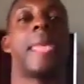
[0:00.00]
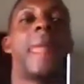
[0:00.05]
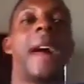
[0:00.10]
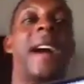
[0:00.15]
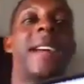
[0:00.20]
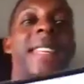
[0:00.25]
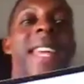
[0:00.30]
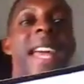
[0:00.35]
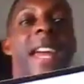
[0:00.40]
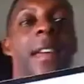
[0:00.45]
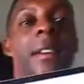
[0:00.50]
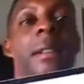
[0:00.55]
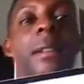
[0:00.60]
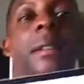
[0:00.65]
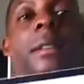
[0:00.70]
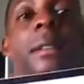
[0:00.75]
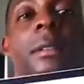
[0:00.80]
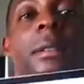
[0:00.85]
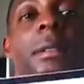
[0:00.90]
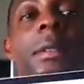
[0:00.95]
Again,
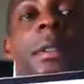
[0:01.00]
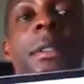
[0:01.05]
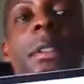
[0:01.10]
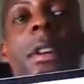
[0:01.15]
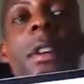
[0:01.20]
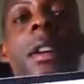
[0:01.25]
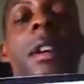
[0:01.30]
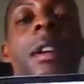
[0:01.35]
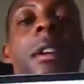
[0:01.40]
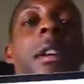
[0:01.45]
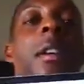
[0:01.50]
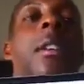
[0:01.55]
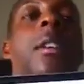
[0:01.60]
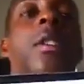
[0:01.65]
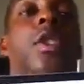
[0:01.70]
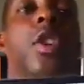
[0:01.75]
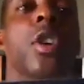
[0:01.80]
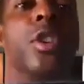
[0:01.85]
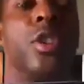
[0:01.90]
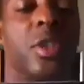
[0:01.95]

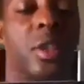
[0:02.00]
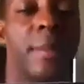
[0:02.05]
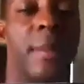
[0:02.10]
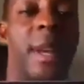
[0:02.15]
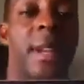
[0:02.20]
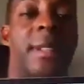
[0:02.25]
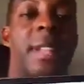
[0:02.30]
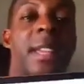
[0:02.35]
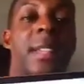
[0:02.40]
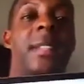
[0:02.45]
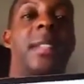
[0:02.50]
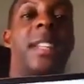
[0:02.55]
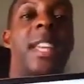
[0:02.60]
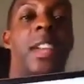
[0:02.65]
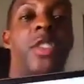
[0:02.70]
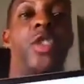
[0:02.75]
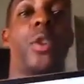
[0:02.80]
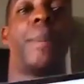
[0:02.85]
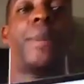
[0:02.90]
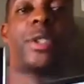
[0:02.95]
you're gonna do this meditation
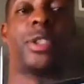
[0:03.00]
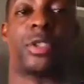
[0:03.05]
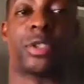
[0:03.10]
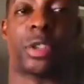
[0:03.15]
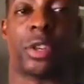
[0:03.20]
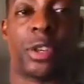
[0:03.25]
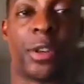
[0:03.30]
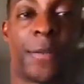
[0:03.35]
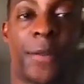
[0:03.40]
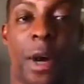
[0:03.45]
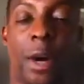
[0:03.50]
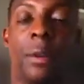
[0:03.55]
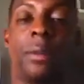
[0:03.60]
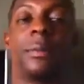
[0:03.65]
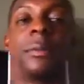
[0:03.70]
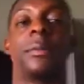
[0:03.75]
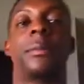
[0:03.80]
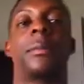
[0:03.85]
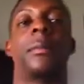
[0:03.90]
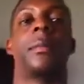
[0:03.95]
again. You can put this on your phone.
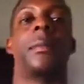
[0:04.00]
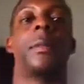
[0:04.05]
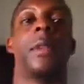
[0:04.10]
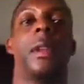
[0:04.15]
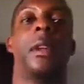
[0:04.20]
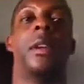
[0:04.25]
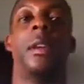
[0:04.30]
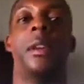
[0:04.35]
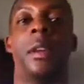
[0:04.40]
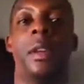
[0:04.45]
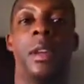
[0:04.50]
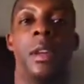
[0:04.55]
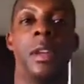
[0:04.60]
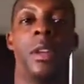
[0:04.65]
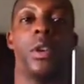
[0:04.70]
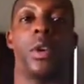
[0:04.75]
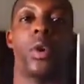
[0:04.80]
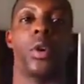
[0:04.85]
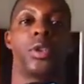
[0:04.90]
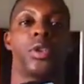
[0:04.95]

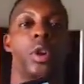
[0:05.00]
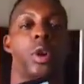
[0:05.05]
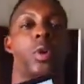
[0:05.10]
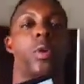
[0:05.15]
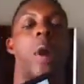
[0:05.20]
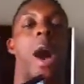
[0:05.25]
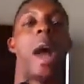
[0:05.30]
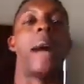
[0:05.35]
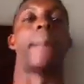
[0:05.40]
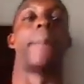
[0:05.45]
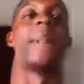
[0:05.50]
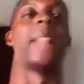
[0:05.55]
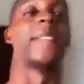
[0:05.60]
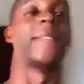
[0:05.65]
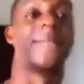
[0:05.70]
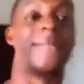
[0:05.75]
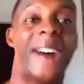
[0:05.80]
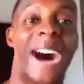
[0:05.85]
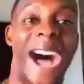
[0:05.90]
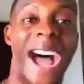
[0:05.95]
You go into a quiet place,
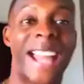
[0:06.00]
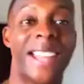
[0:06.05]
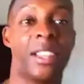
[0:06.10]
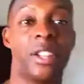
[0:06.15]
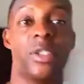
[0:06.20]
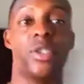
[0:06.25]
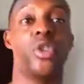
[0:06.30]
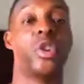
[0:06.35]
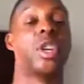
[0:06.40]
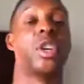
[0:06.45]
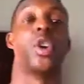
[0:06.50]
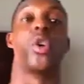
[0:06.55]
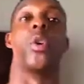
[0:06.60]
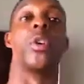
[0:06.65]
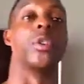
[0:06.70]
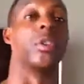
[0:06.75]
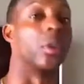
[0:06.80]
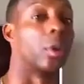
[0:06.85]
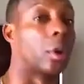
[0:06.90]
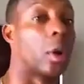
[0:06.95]
you can go
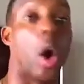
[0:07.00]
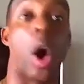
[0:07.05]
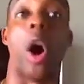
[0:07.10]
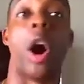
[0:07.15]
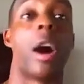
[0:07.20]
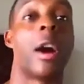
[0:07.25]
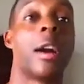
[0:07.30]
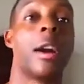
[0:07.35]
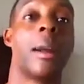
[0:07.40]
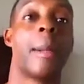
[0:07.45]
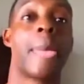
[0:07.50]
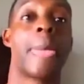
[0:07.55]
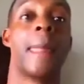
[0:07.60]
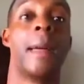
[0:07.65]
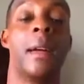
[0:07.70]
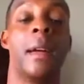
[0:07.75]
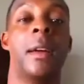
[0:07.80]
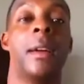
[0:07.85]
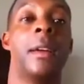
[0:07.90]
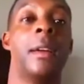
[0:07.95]
in your car.
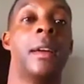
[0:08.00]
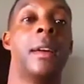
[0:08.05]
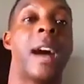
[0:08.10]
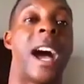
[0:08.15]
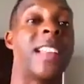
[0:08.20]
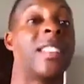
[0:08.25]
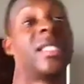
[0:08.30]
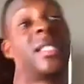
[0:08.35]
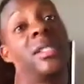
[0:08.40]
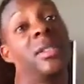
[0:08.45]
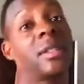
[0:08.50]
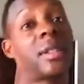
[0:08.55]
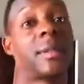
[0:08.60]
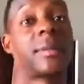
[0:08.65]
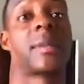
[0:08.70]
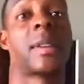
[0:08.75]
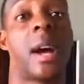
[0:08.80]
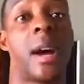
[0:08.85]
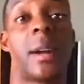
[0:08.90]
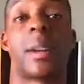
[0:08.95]
I used to do it
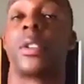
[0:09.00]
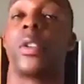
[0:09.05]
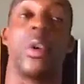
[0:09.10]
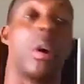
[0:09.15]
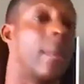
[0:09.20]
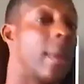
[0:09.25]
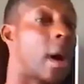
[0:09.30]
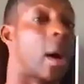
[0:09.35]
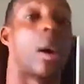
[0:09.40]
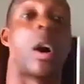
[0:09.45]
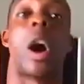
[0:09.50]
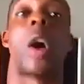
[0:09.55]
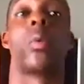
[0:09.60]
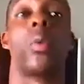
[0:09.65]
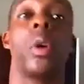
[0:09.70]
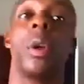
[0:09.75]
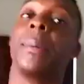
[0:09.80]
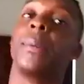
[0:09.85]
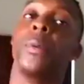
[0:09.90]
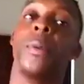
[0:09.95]
sometimes. Go in my car,
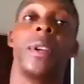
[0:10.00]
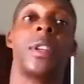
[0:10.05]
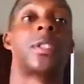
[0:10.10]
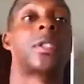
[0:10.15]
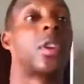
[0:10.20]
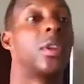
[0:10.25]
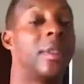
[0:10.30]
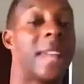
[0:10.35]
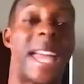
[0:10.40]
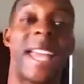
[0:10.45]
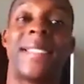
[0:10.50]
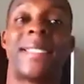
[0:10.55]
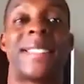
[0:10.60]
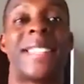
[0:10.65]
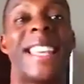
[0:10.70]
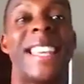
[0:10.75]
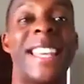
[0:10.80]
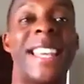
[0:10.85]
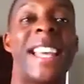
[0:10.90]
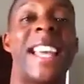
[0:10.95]
roll up the windows, turn the
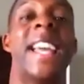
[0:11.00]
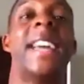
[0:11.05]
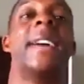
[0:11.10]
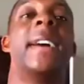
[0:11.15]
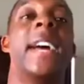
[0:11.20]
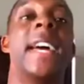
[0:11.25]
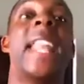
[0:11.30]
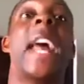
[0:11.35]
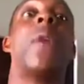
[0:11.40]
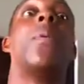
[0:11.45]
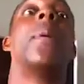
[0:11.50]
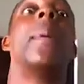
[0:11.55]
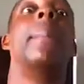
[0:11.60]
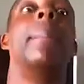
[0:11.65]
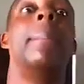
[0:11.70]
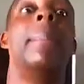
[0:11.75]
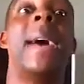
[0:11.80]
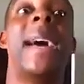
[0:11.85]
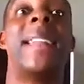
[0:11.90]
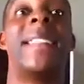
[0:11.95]
AC, and I would
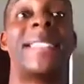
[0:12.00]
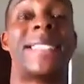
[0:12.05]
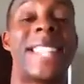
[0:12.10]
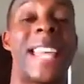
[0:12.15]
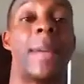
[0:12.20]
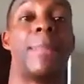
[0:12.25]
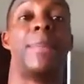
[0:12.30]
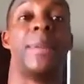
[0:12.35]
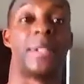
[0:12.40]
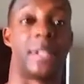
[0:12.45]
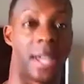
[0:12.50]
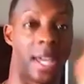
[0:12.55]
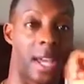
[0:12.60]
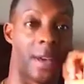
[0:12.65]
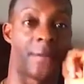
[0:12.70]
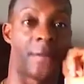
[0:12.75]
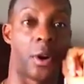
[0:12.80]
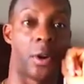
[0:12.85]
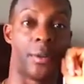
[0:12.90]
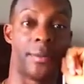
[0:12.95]
meditate. Put the
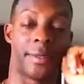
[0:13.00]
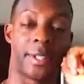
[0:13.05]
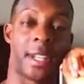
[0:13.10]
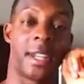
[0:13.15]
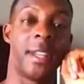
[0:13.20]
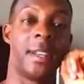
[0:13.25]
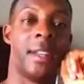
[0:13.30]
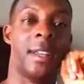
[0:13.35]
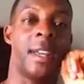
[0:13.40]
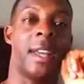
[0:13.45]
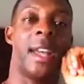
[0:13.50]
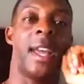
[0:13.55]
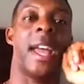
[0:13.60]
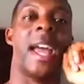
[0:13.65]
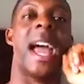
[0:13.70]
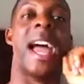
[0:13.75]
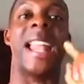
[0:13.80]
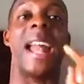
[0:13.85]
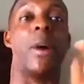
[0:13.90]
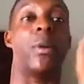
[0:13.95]
headphones in,
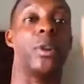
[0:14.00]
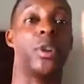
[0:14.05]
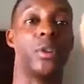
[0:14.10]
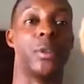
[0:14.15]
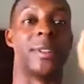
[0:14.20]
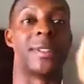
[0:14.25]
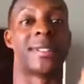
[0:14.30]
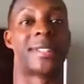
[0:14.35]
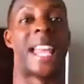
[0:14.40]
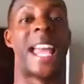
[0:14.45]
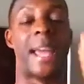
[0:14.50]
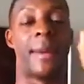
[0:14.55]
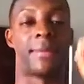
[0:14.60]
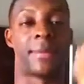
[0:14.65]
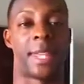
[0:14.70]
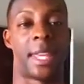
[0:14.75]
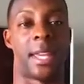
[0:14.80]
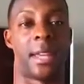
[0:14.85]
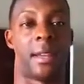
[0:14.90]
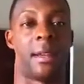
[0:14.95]
and I would do the same
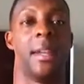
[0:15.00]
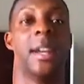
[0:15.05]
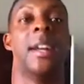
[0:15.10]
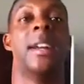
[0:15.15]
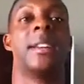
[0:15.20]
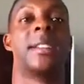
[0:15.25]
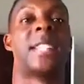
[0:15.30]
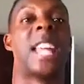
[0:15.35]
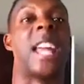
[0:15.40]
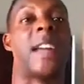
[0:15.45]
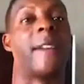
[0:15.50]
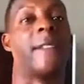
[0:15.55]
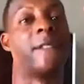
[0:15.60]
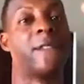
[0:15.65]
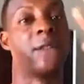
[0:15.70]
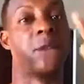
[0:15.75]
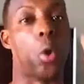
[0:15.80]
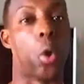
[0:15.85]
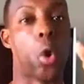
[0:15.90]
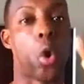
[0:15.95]
thing. Take
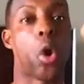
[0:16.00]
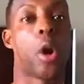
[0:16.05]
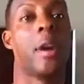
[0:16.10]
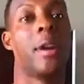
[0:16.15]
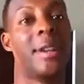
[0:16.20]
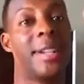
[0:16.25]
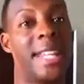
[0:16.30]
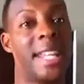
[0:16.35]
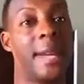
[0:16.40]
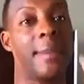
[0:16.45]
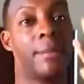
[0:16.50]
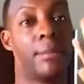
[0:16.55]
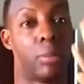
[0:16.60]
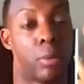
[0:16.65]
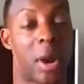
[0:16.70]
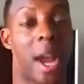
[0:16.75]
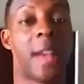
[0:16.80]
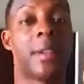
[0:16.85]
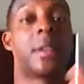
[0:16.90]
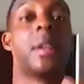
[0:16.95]
4 deep
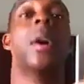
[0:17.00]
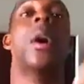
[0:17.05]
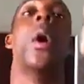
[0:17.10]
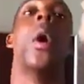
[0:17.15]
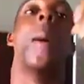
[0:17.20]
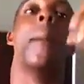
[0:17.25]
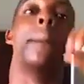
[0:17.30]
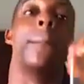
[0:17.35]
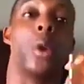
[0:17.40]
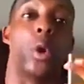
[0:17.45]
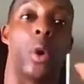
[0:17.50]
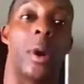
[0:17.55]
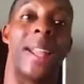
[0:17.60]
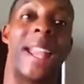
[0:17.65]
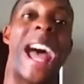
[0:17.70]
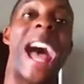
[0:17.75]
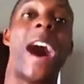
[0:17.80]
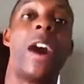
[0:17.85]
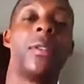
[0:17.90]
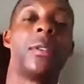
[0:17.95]
breaths, blow it
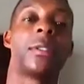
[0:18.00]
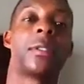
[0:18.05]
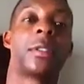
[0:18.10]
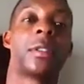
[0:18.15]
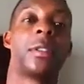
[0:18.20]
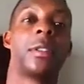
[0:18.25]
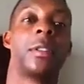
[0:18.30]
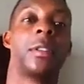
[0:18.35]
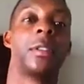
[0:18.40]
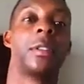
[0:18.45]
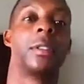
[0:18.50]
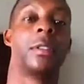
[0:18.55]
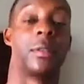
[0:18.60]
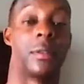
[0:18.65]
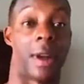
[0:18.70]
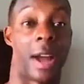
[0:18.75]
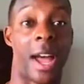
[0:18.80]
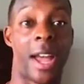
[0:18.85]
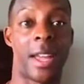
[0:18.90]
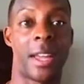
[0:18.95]
out,
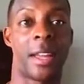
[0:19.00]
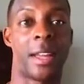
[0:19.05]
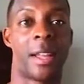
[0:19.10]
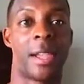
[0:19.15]
right?